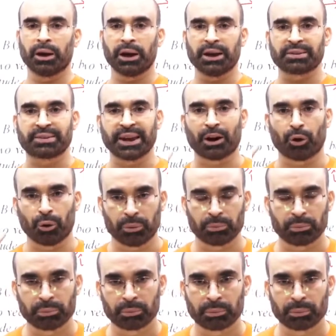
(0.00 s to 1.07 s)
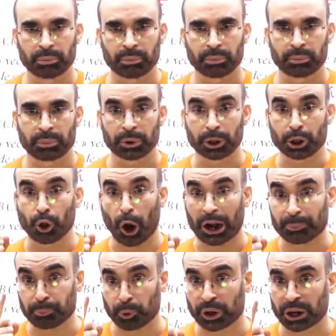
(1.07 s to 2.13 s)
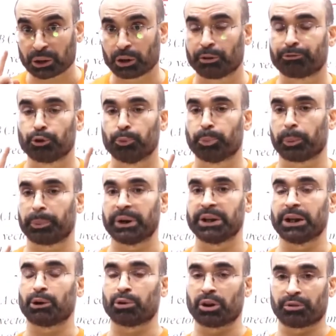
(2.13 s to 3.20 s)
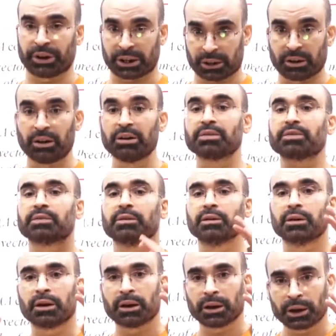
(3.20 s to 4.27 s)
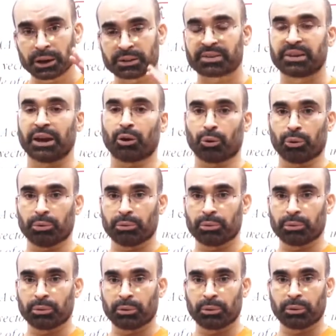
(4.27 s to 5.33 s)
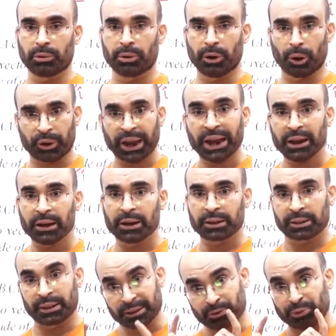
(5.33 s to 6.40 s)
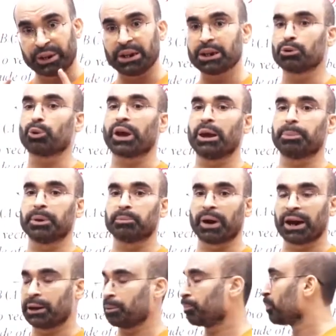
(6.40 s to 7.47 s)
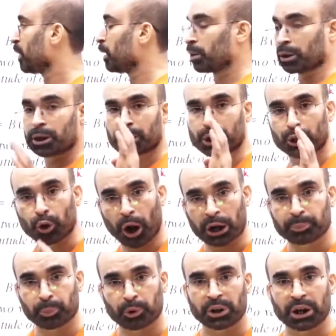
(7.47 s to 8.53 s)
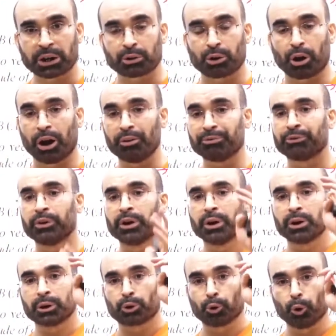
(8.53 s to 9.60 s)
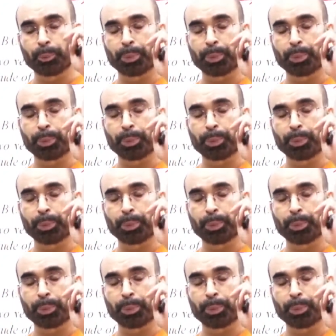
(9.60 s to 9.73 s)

is 0. Dot product of two perpendicular vectors is 0. Okay, this we need to keep in mind. Dot product of two